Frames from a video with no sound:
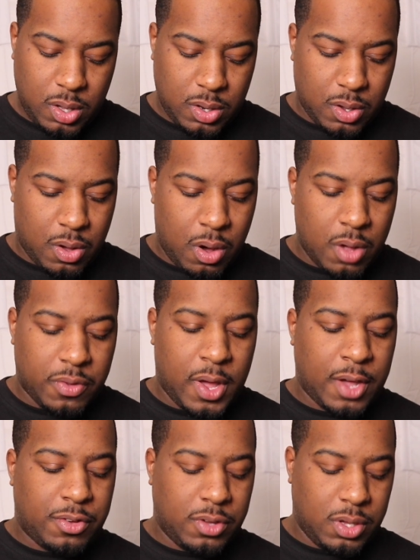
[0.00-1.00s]
The card's
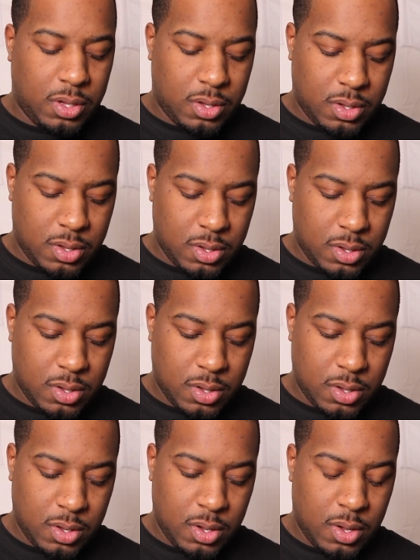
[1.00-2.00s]
actually
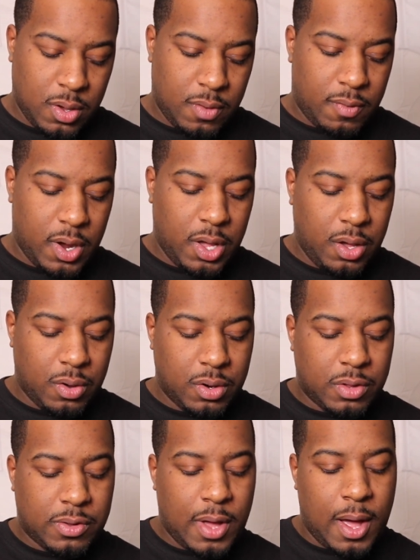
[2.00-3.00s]
right here on
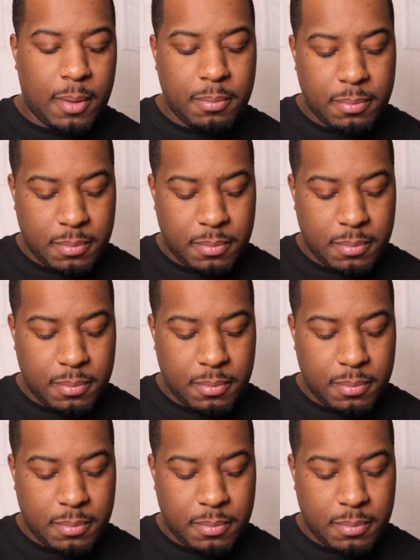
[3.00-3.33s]
the top.